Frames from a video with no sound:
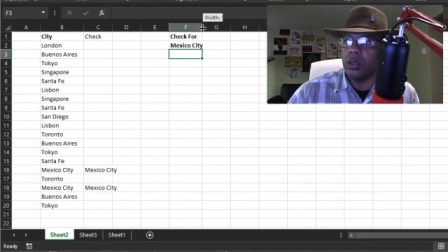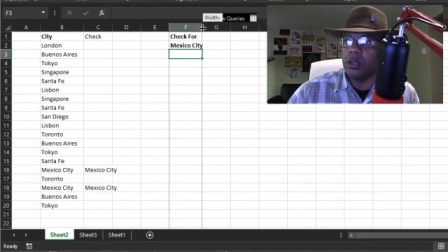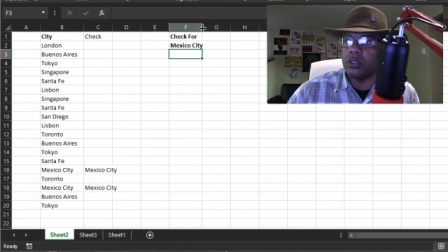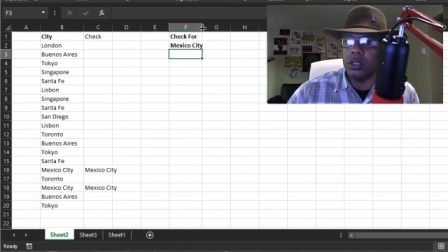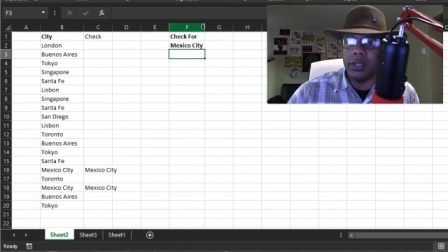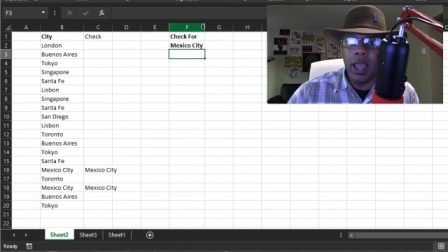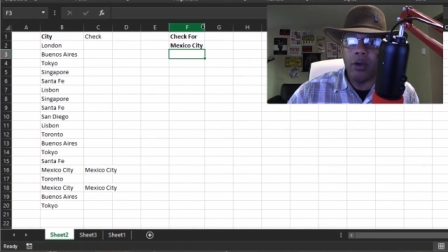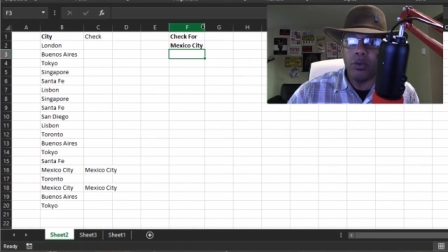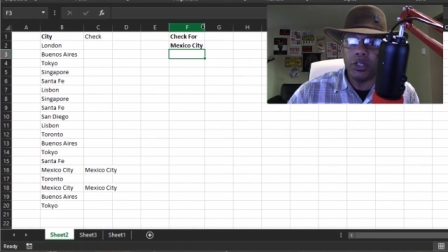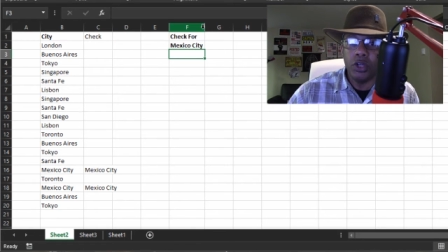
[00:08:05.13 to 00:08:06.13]
See, now
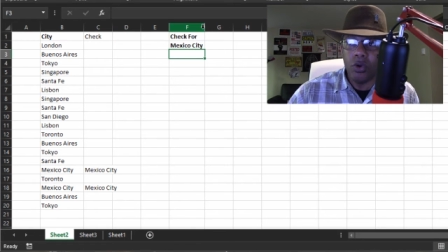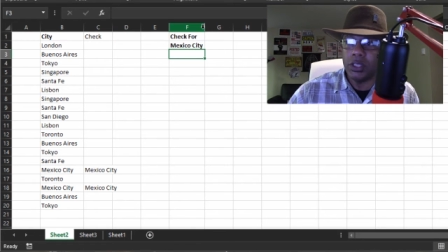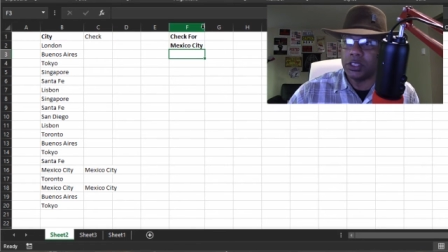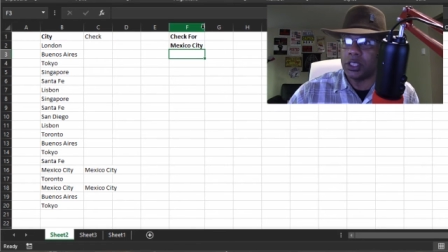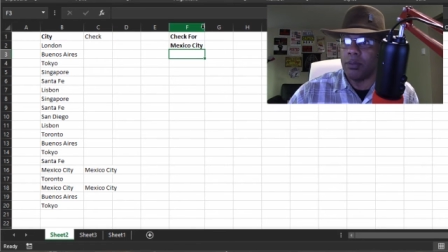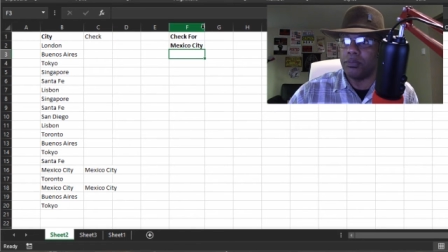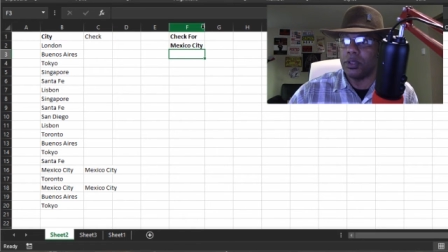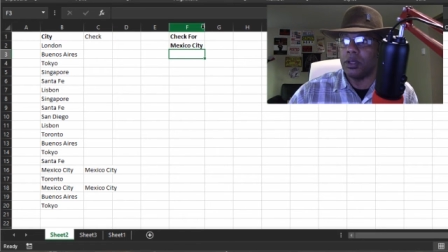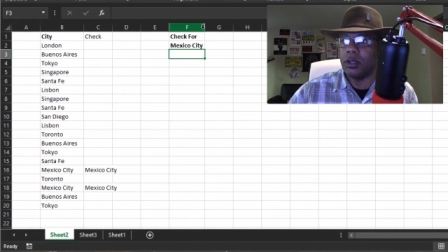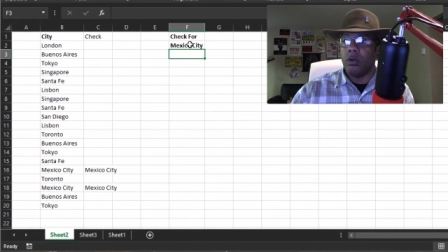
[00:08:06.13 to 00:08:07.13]
we're doing
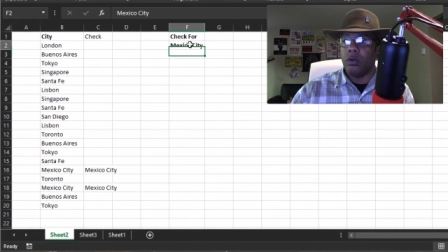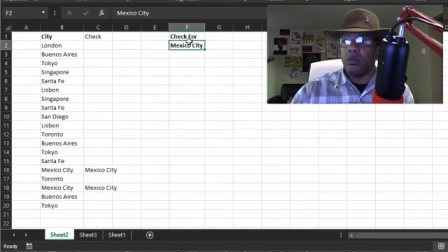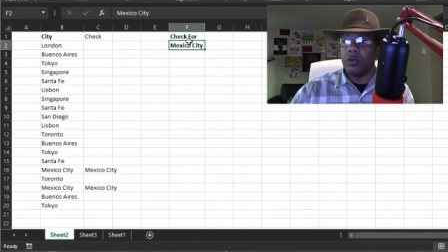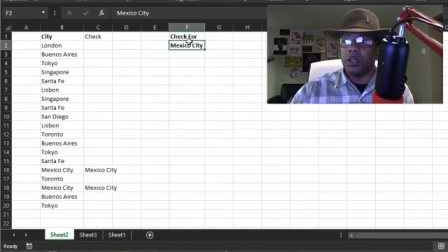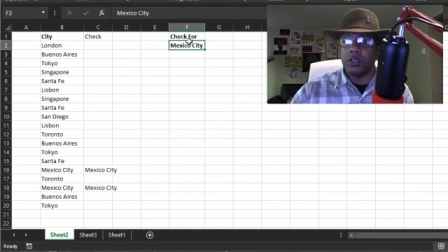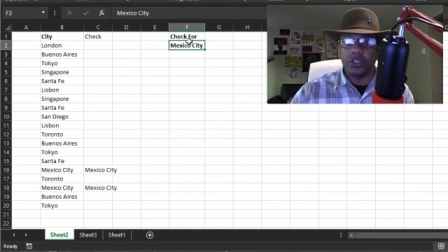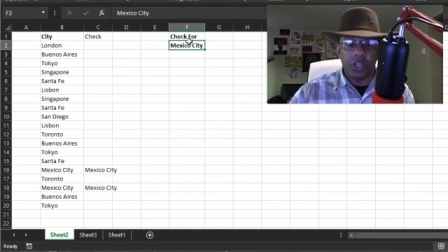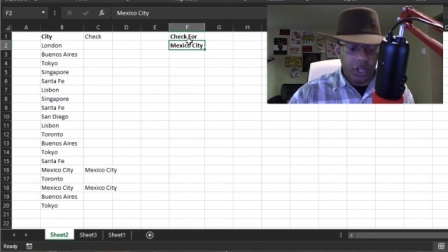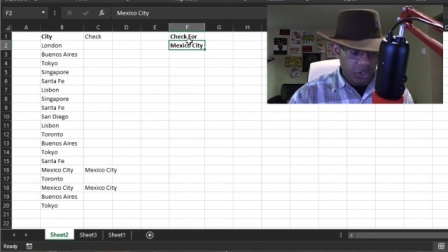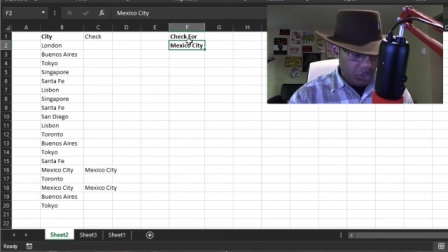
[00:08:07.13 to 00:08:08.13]
something. We can change